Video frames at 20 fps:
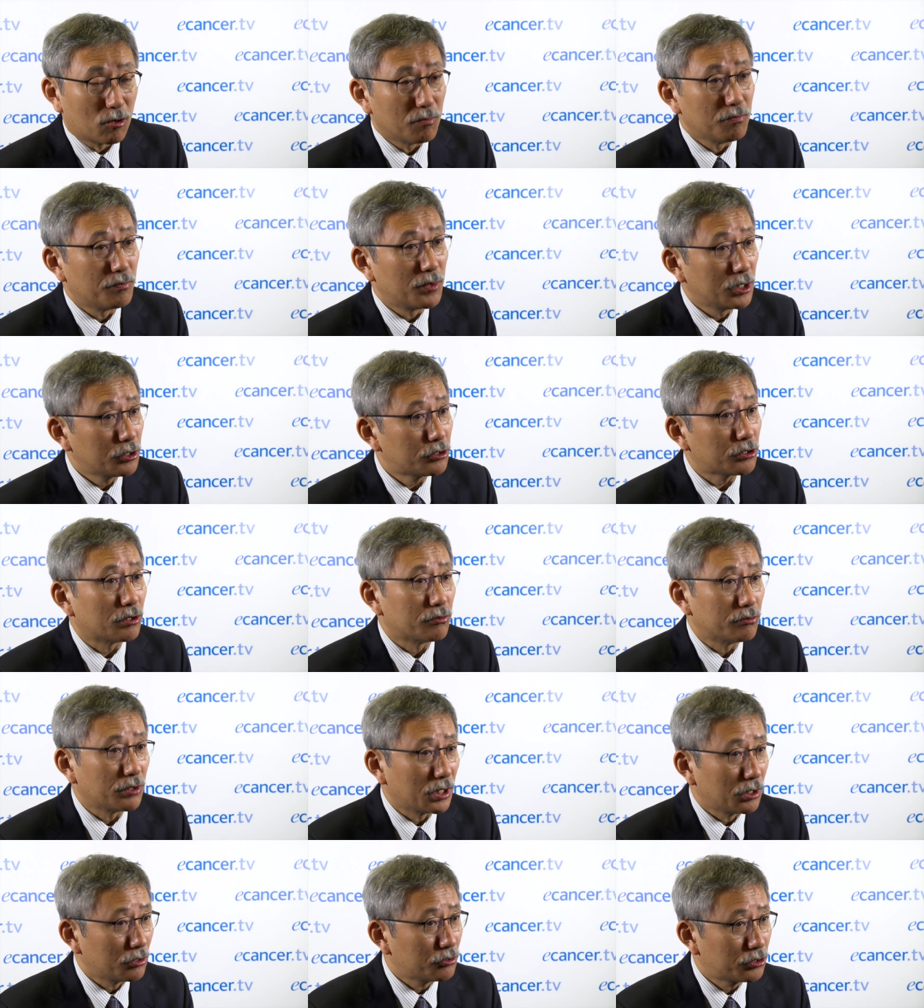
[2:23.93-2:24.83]

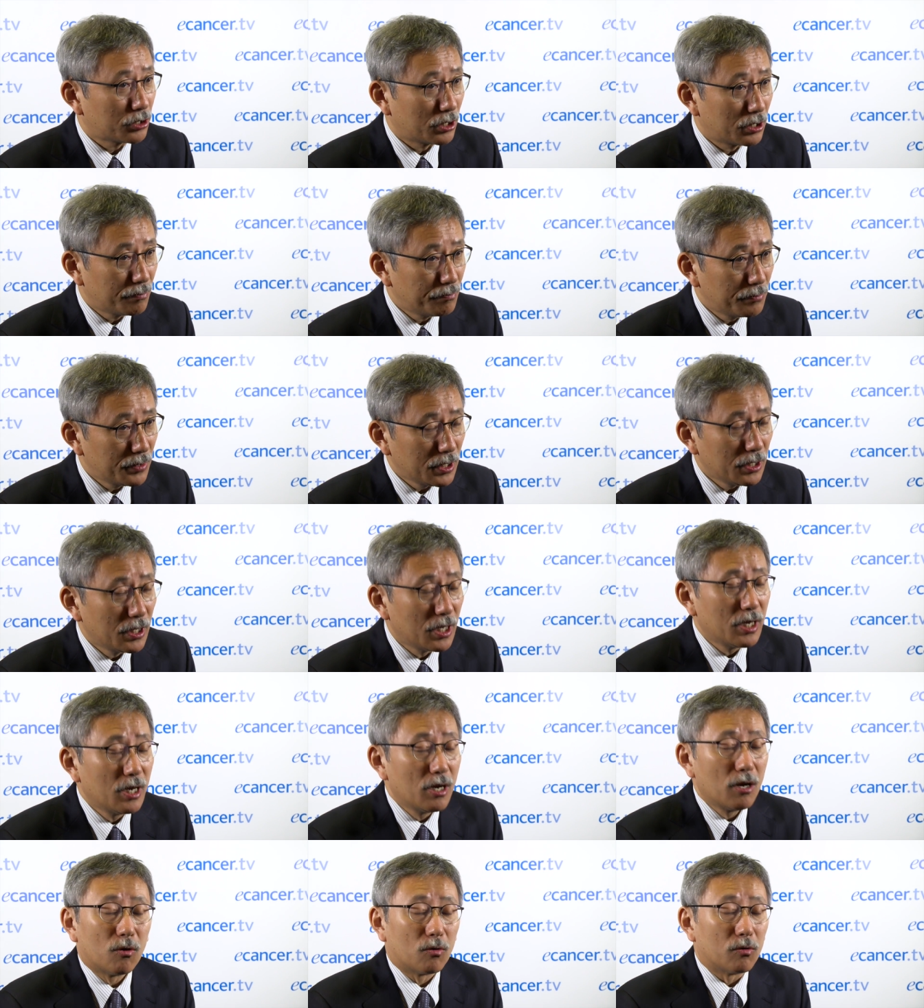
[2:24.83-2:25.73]
conventional radiotherapy
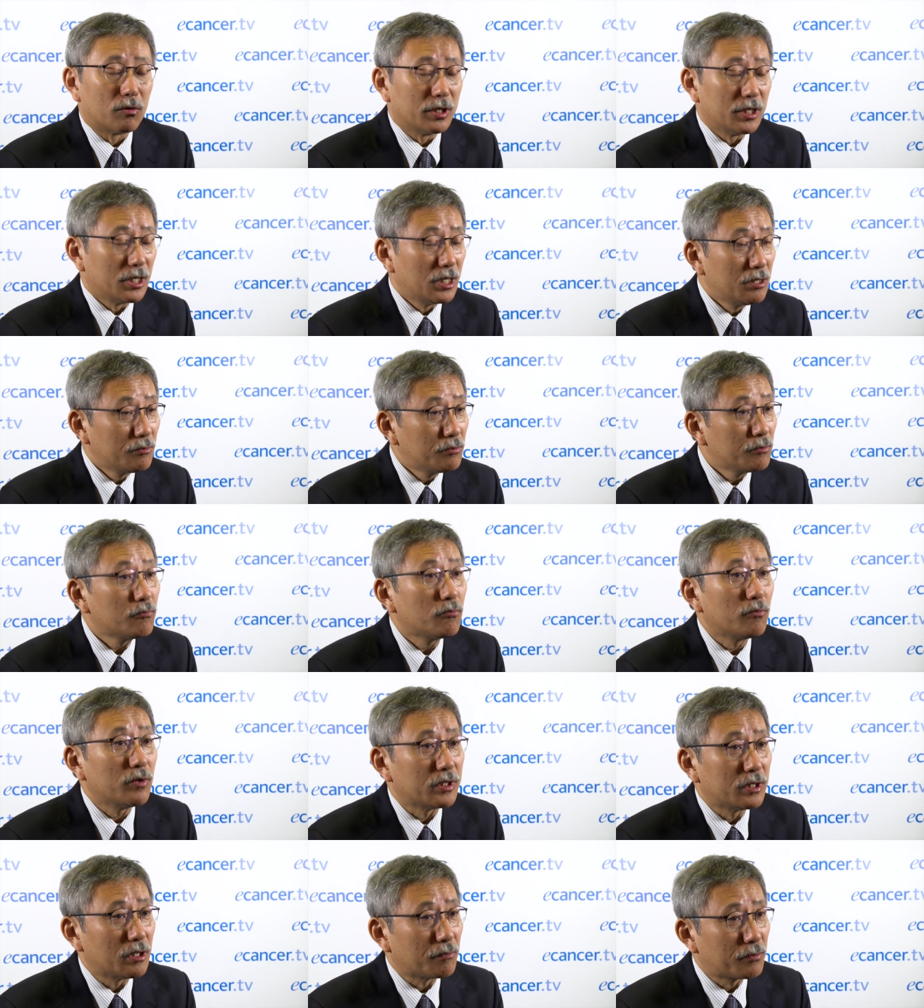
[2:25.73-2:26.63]
or even
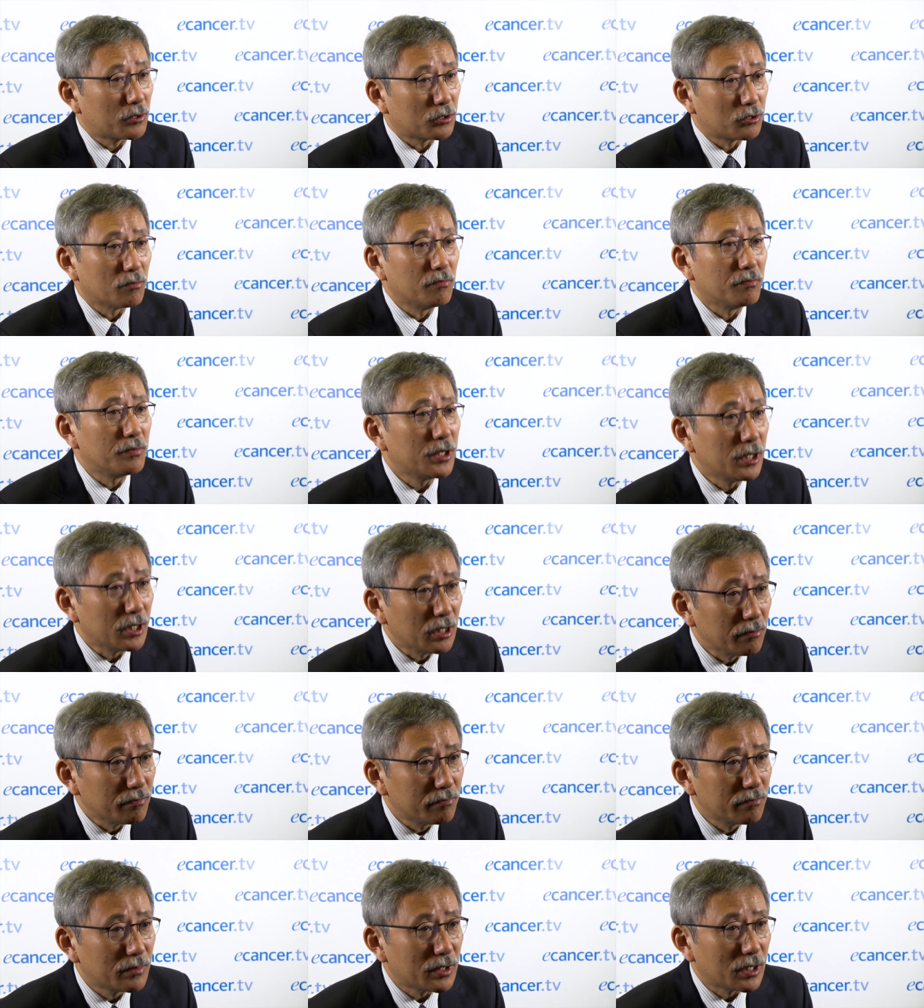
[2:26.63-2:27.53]
with the proton
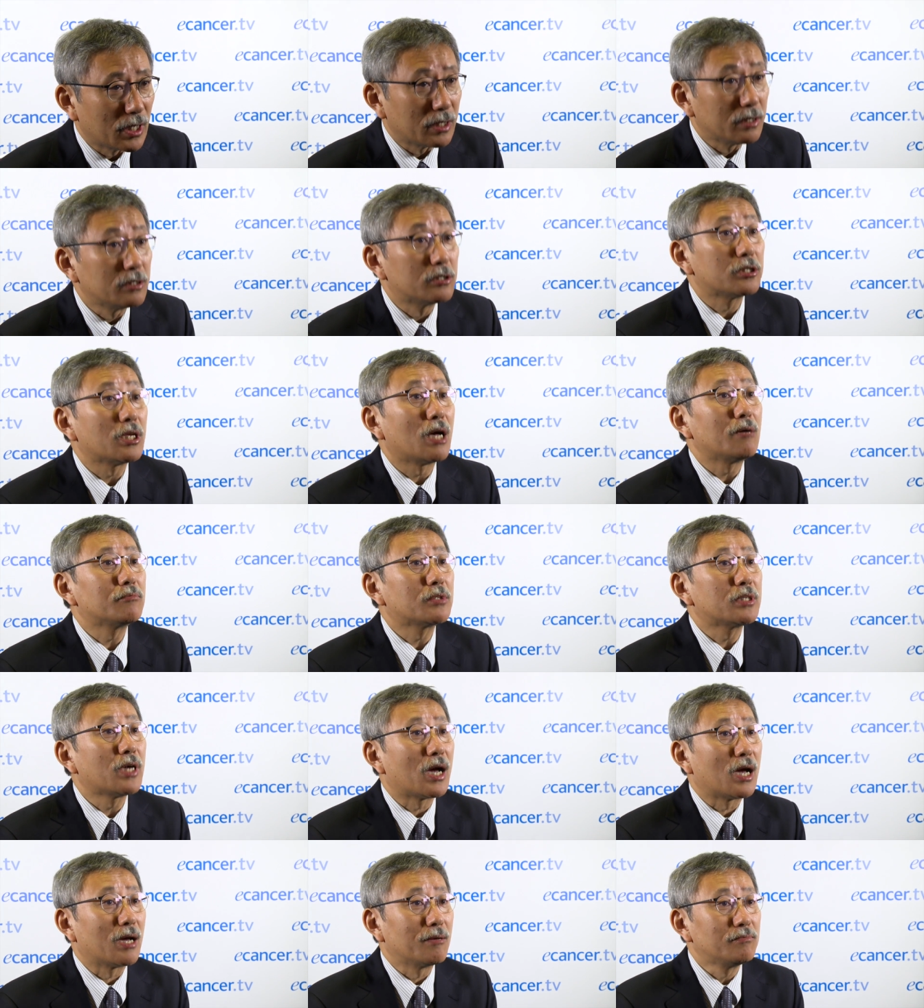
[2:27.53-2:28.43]
beam. And
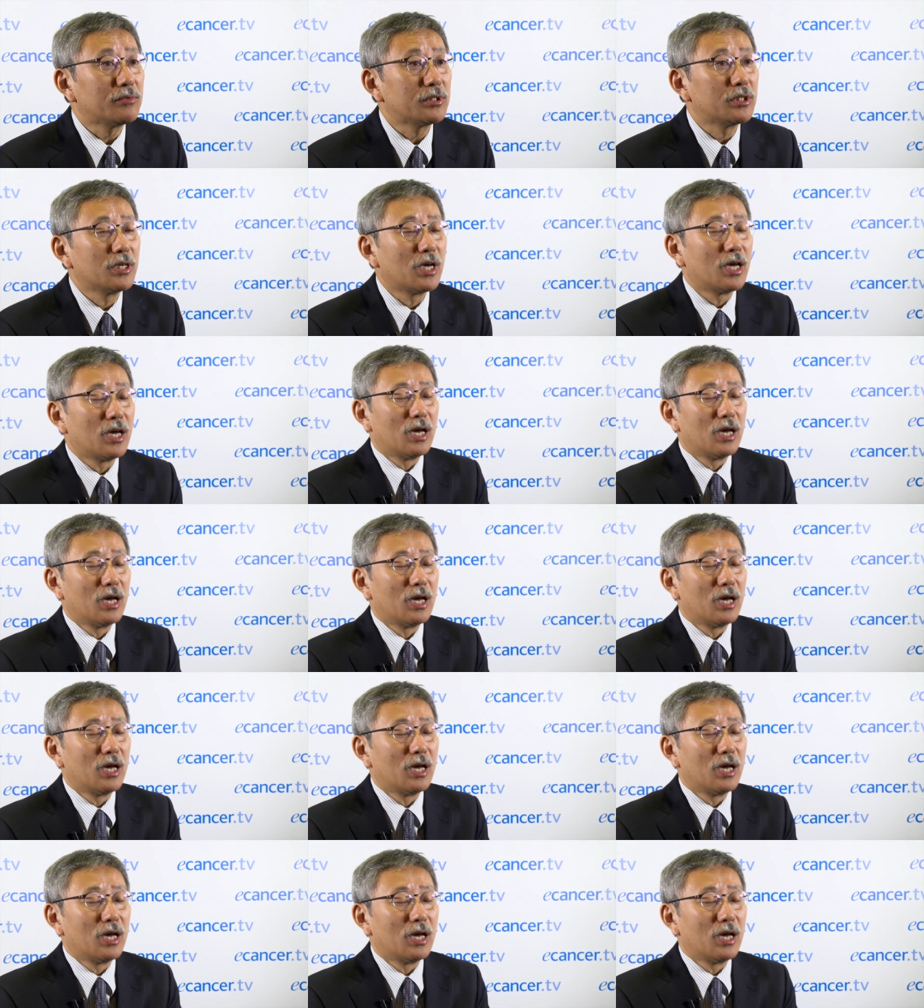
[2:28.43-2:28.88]
sometimes